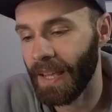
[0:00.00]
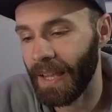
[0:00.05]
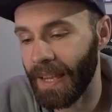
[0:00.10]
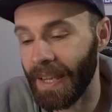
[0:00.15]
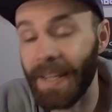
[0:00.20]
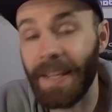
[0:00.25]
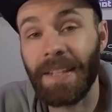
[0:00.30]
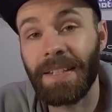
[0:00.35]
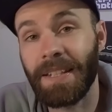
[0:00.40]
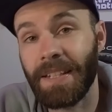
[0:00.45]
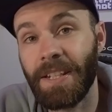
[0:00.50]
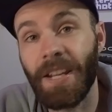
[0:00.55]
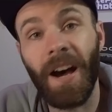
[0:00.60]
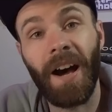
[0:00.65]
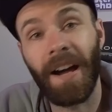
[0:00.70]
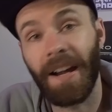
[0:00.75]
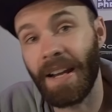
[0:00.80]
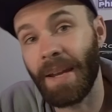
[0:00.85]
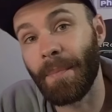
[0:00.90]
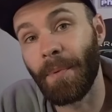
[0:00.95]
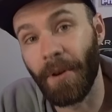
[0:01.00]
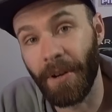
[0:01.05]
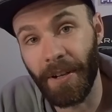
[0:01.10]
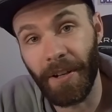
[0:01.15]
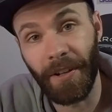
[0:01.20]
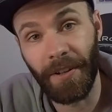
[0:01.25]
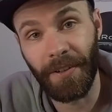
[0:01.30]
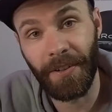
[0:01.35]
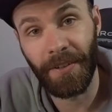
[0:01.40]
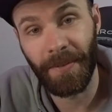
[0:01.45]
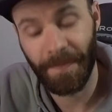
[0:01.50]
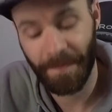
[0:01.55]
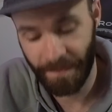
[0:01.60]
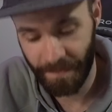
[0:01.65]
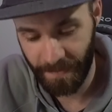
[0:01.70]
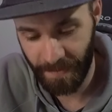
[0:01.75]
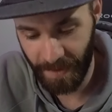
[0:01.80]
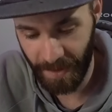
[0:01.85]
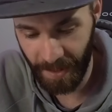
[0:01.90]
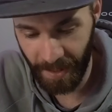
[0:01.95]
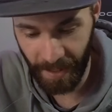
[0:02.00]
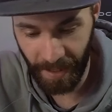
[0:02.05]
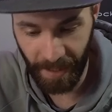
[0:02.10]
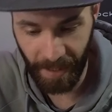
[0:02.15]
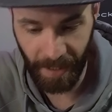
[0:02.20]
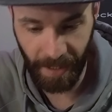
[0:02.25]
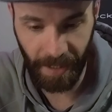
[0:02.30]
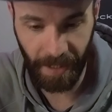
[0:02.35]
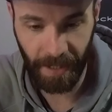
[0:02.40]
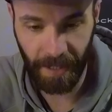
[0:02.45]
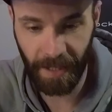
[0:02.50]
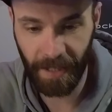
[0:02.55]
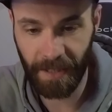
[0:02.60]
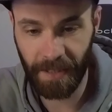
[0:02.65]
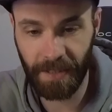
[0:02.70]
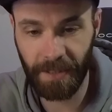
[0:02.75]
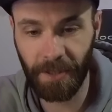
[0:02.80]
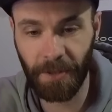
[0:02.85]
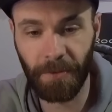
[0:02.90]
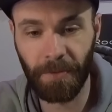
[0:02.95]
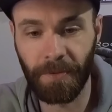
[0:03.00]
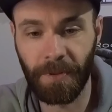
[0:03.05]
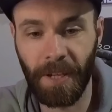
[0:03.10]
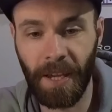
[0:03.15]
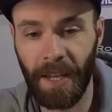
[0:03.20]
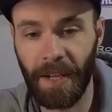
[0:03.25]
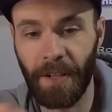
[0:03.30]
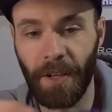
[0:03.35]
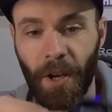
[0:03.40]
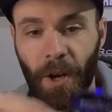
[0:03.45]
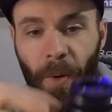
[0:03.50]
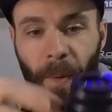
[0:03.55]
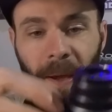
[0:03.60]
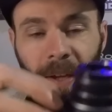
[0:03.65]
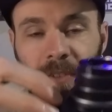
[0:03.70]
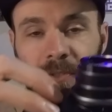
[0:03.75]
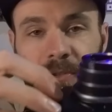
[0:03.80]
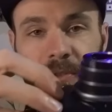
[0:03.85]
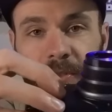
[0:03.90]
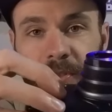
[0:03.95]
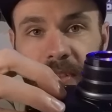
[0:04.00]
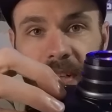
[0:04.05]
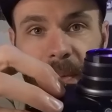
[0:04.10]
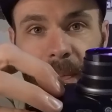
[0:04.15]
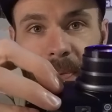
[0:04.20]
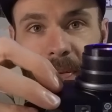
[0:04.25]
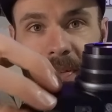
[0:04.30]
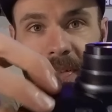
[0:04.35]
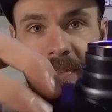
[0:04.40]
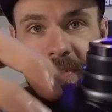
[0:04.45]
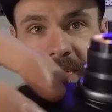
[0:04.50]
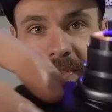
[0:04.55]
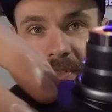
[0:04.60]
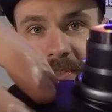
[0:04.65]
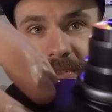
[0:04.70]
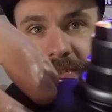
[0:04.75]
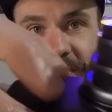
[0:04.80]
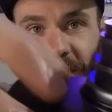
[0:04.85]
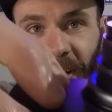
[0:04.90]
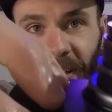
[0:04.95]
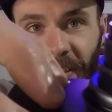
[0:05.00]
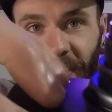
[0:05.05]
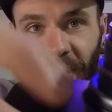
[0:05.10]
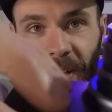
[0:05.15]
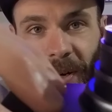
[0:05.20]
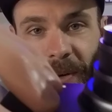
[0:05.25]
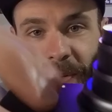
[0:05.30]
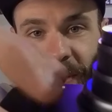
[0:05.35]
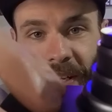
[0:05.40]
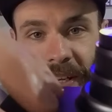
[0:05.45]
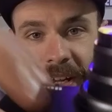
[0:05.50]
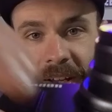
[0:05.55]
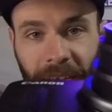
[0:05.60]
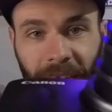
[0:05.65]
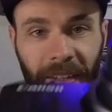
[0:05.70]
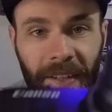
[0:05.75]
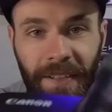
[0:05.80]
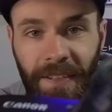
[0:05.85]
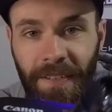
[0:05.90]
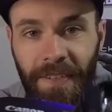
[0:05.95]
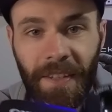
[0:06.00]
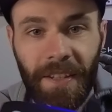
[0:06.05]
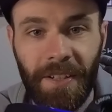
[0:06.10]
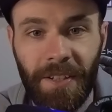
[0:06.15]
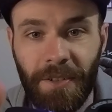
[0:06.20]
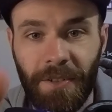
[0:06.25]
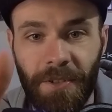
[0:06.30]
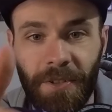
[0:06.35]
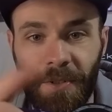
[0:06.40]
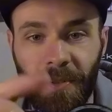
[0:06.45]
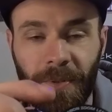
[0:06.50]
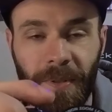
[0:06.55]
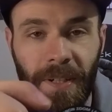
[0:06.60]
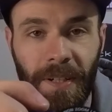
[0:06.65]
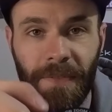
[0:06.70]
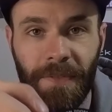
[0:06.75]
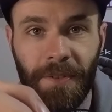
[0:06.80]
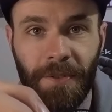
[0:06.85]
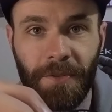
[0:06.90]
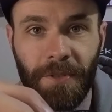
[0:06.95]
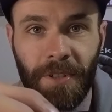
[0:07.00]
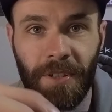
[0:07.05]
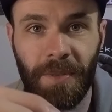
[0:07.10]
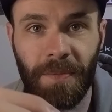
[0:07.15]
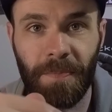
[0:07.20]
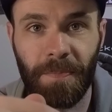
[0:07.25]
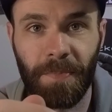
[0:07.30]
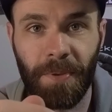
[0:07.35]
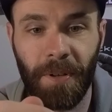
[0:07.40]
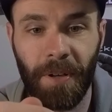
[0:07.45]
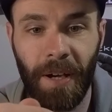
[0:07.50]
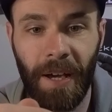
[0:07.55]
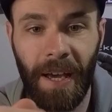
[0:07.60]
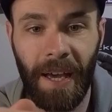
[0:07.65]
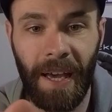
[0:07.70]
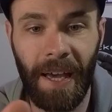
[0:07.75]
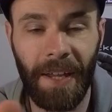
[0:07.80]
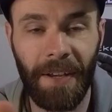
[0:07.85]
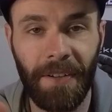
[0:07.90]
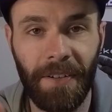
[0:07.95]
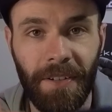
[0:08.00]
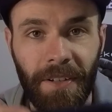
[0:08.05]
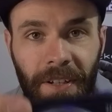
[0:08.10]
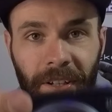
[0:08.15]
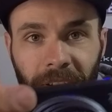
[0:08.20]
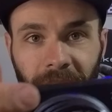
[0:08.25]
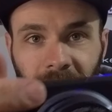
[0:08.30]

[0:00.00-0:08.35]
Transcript: It is entirely pointless. You get no extra grip trying to hold it like this than you do if you just put a hand,